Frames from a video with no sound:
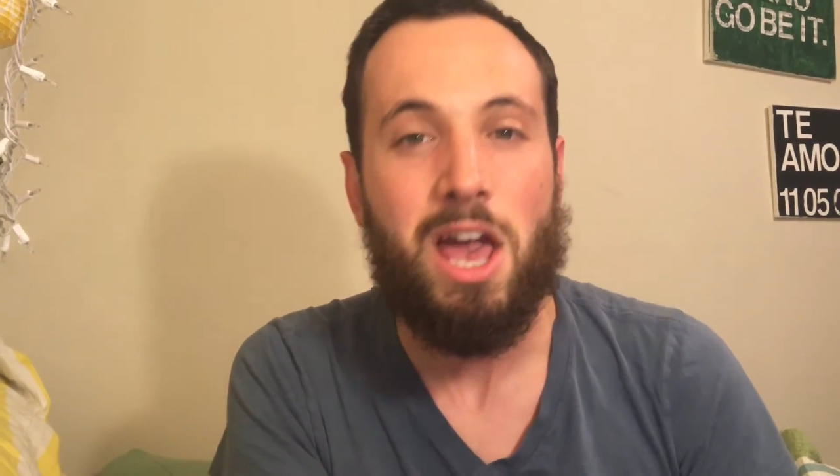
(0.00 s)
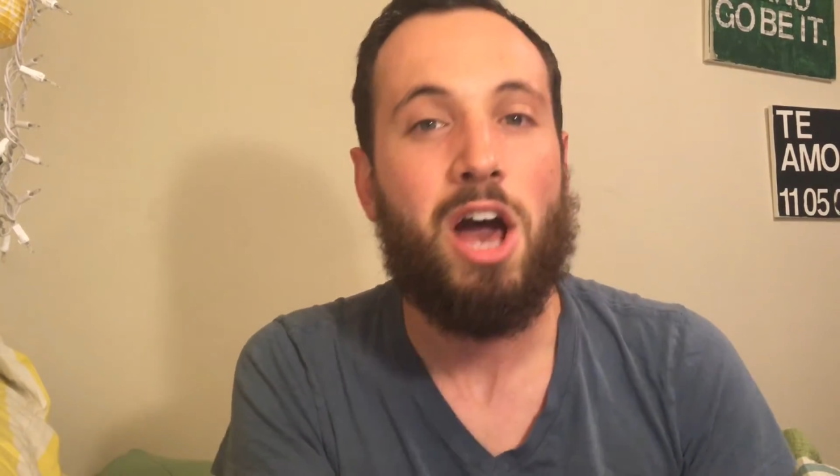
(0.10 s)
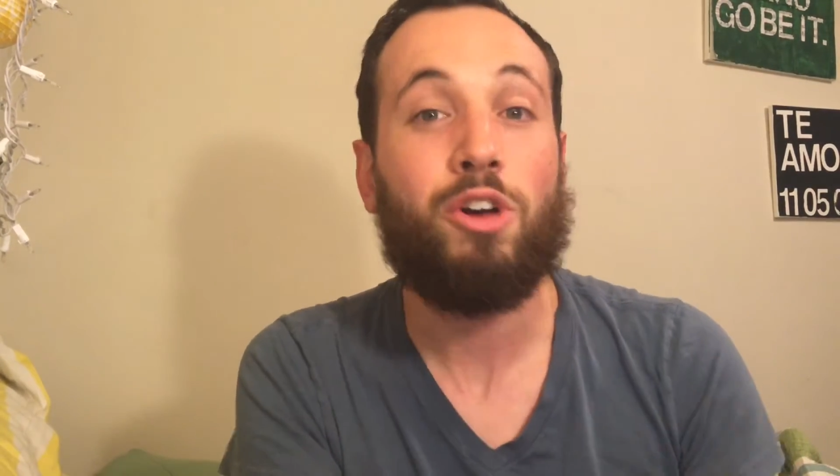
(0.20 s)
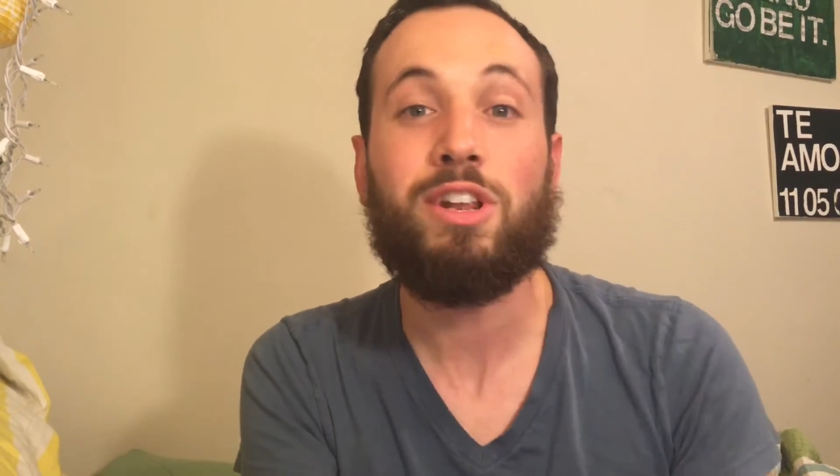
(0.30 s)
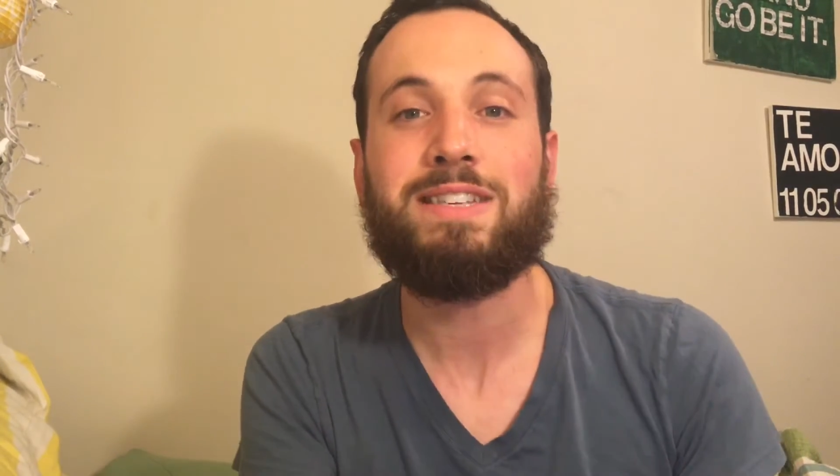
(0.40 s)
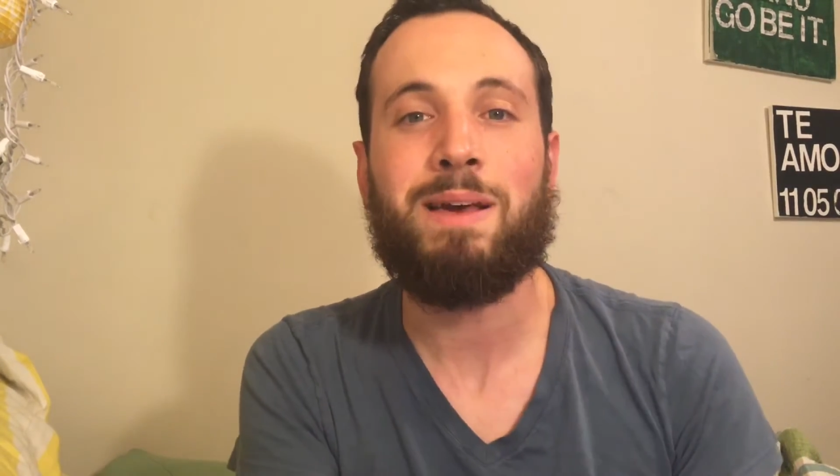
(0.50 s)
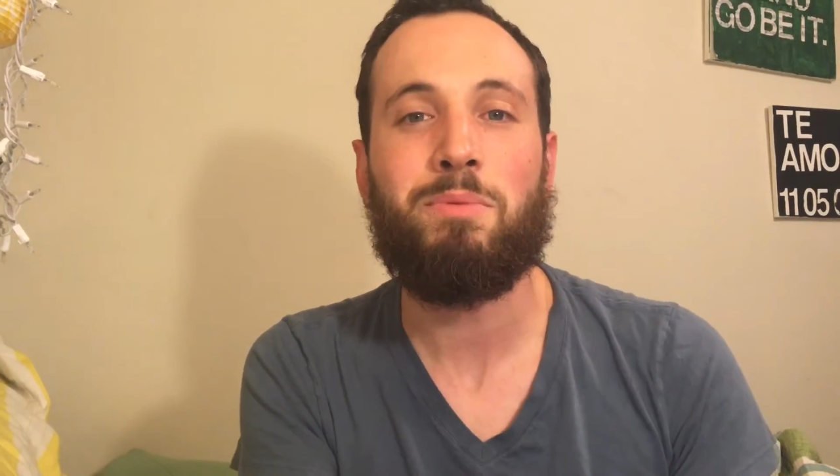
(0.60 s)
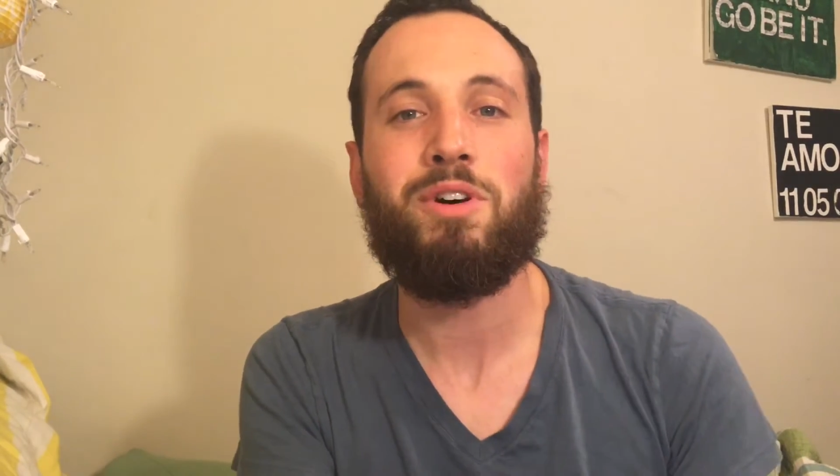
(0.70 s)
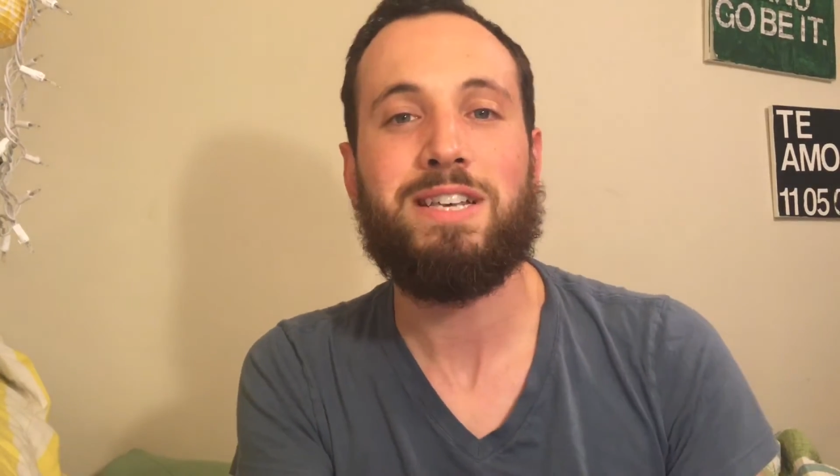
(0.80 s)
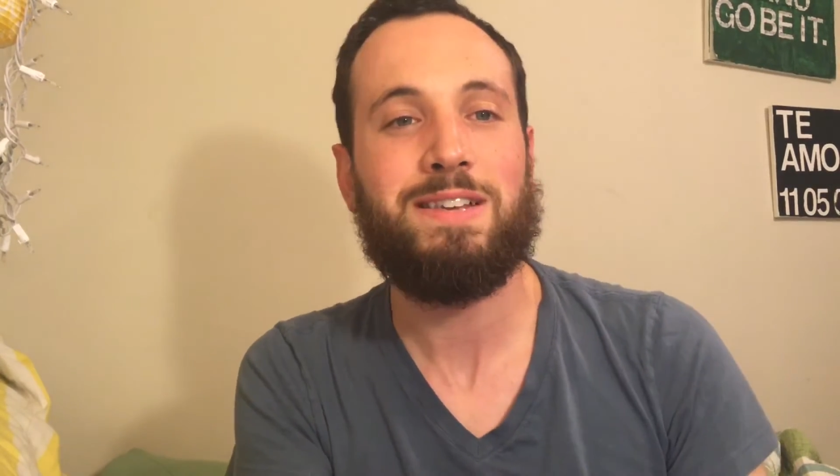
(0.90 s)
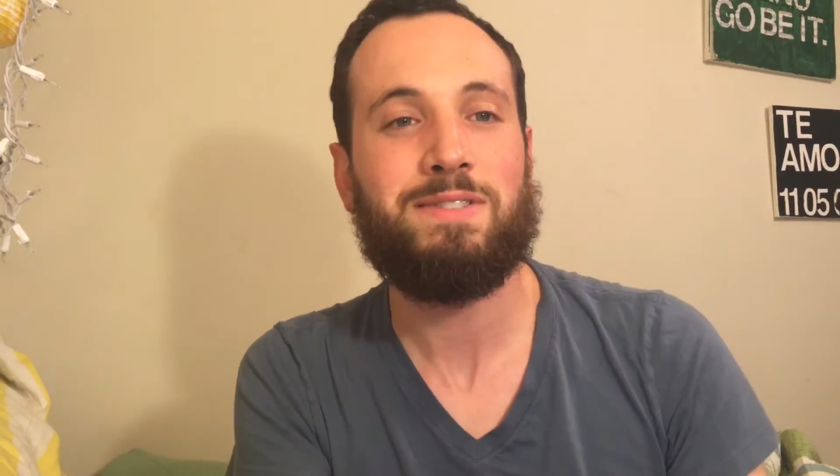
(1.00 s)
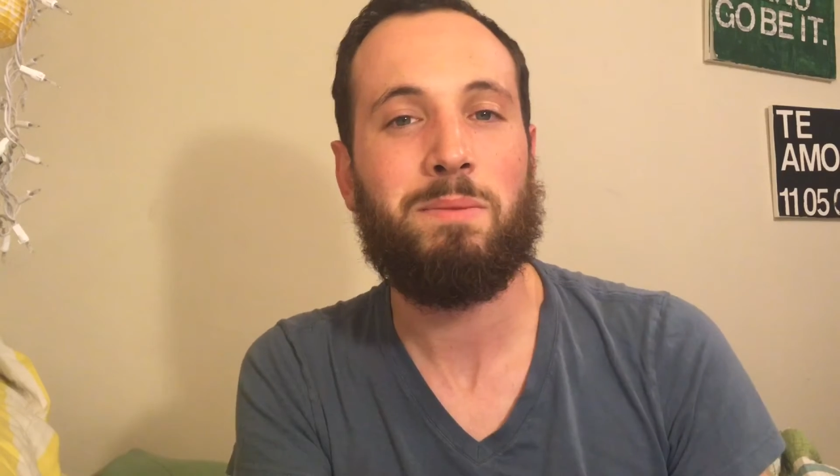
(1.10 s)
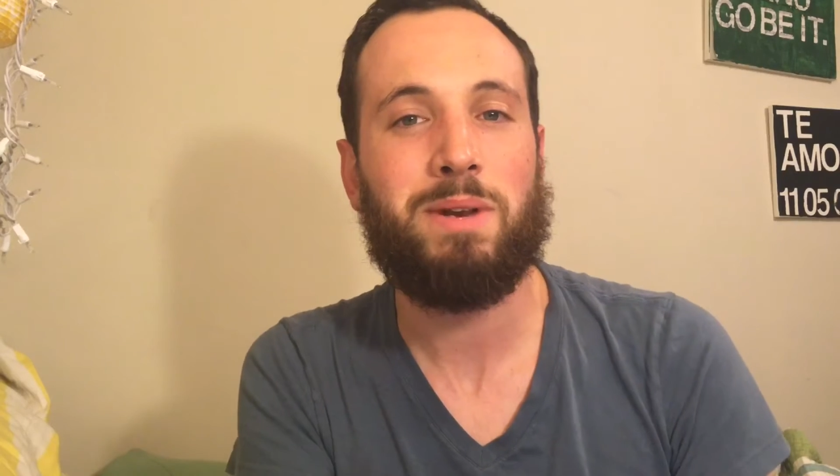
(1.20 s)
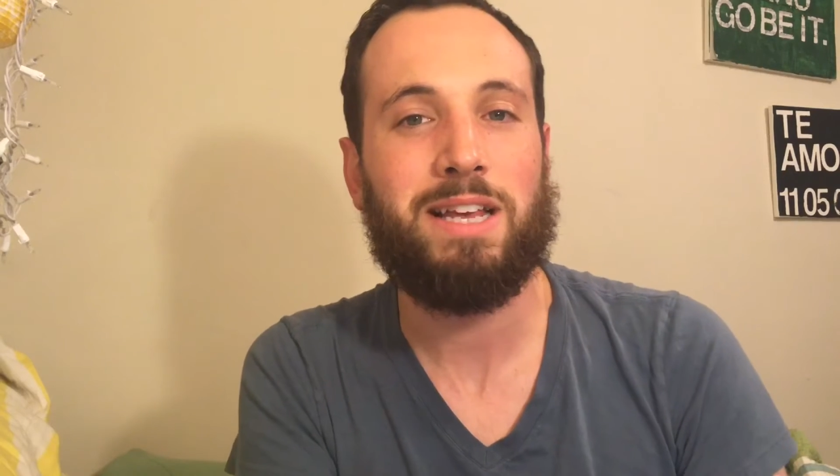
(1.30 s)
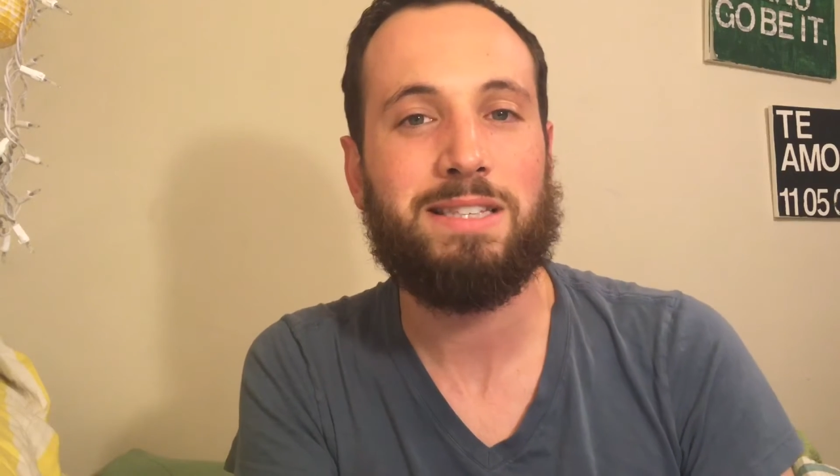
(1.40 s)
A good example is if
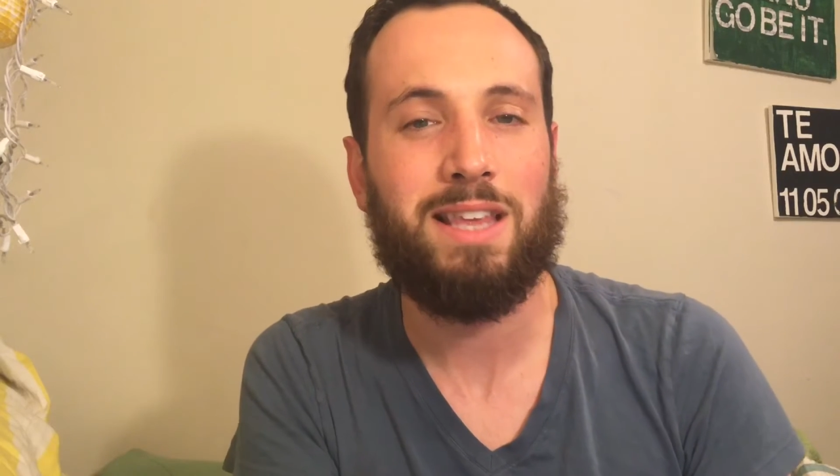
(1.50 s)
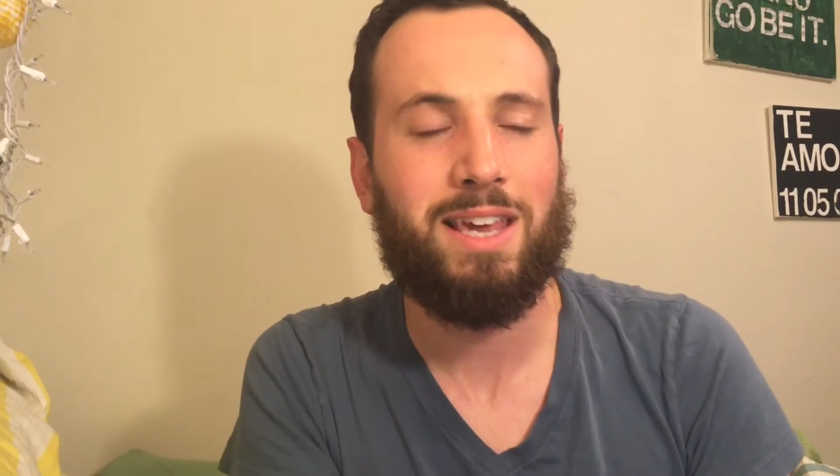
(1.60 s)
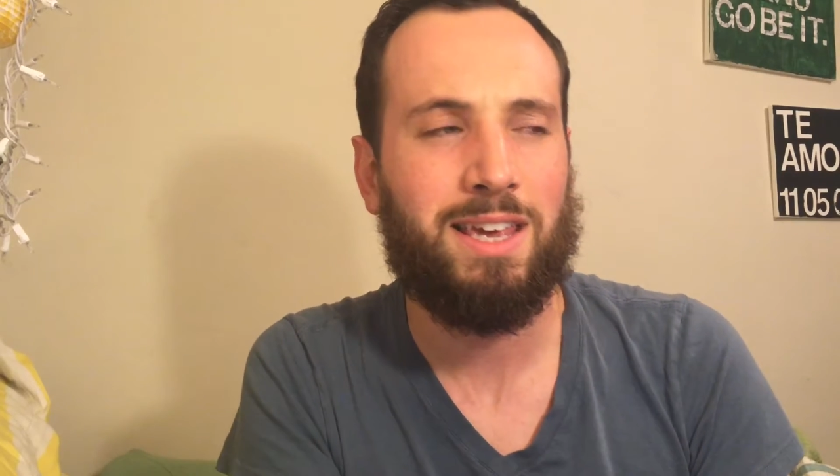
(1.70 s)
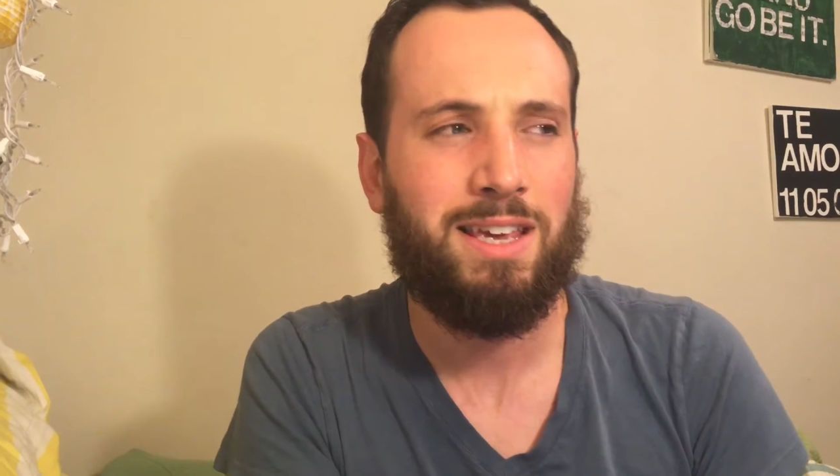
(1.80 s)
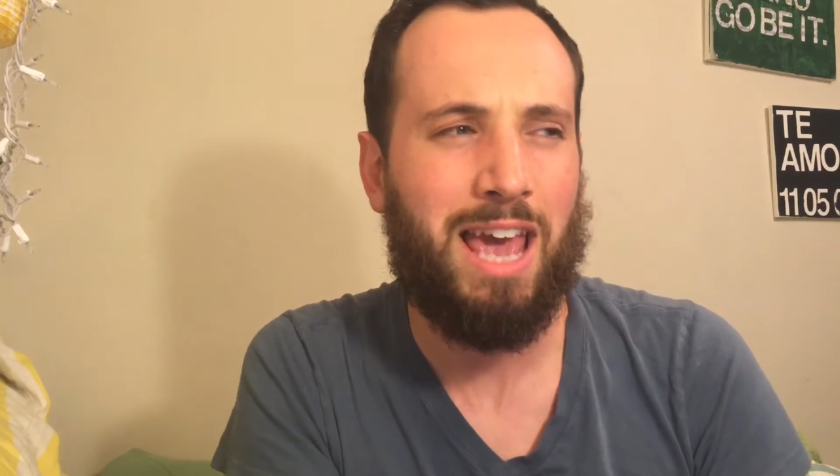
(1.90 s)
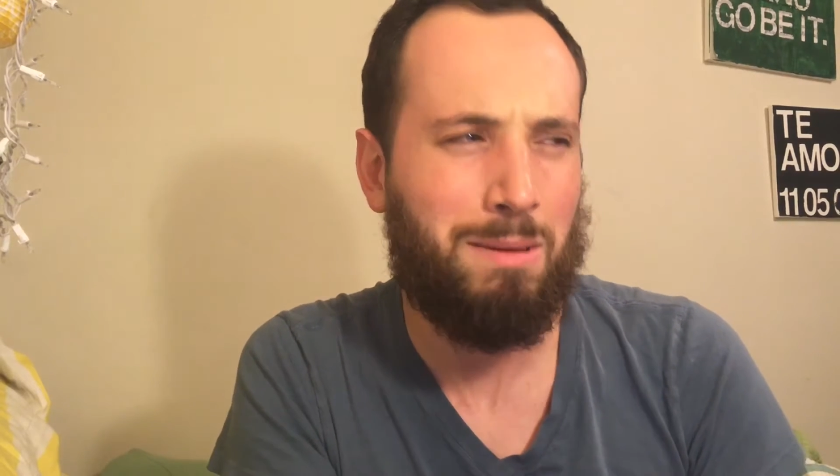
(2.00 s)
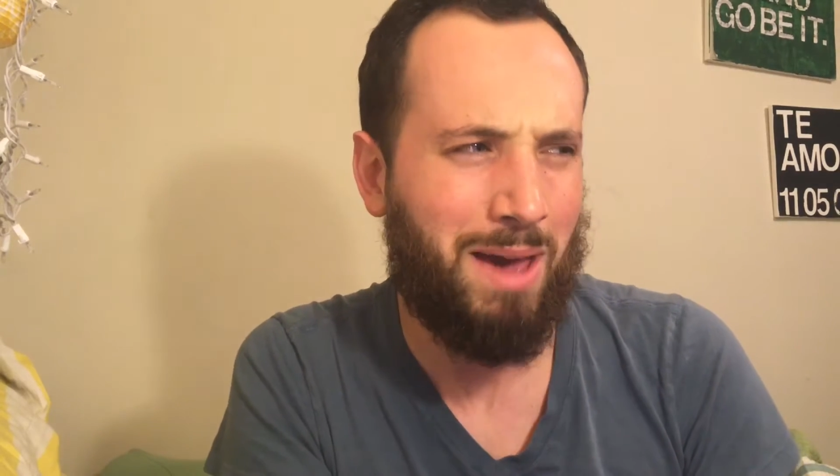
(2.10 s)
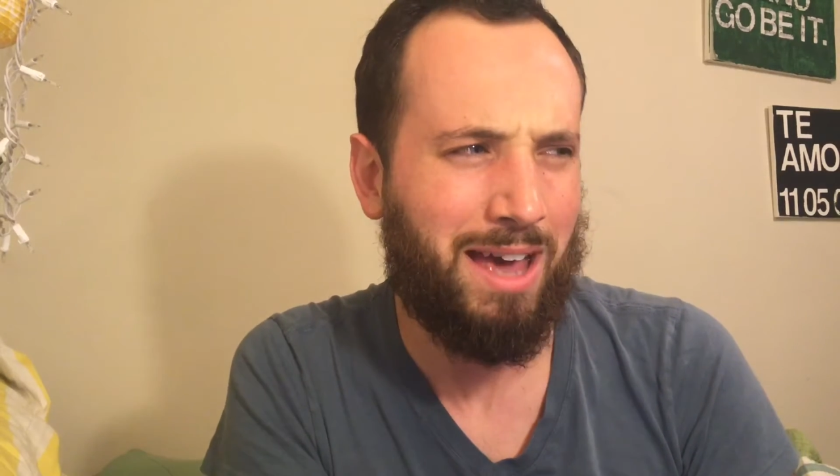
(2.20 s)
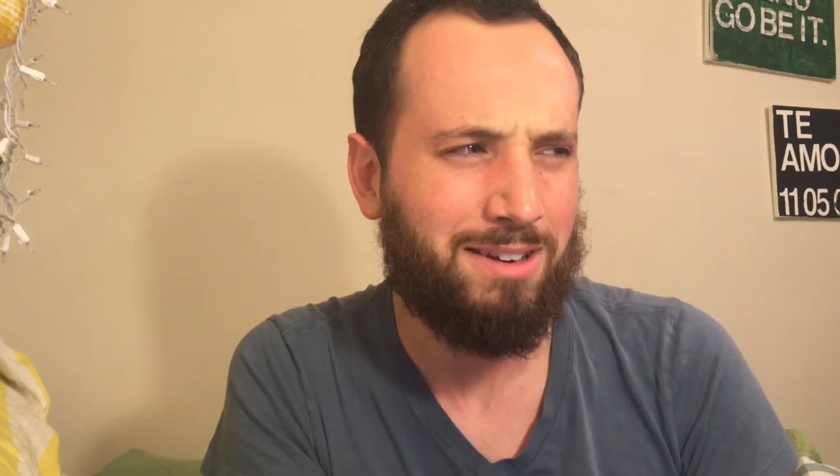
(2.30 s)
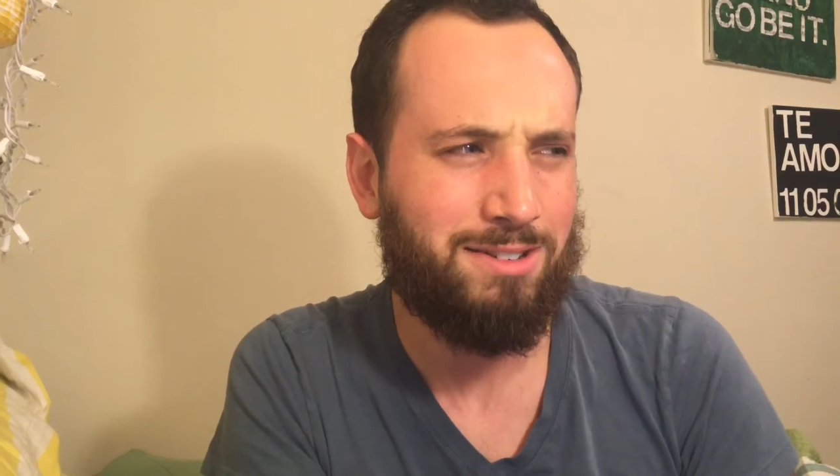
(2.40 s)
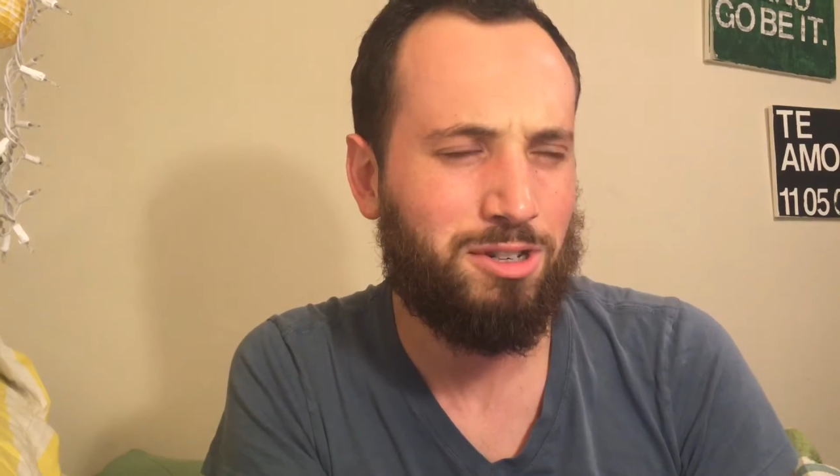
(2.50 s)
somebody is like, hey Matt,